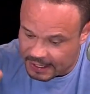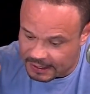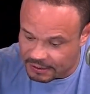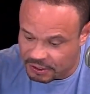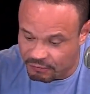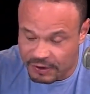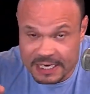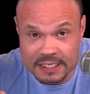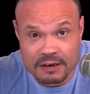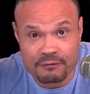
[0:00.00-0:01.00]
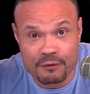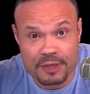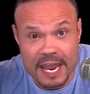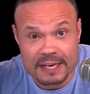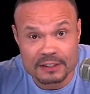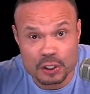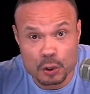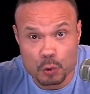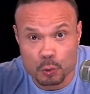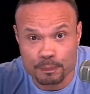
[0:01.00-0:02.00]
There's a reason for that
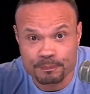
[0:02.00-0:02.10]
too.